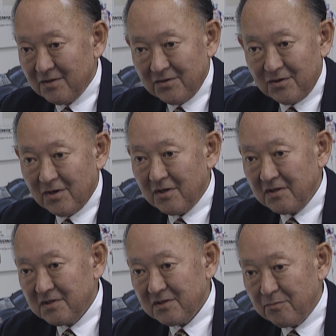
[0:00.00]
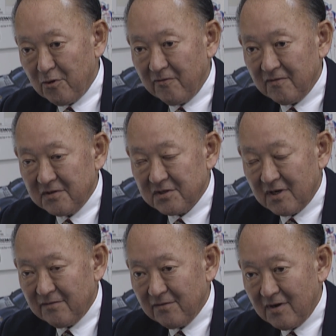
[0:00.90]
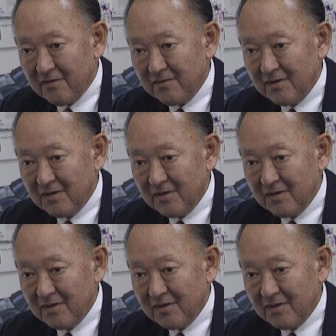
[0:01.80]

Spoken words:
took all this superfluous stuff off.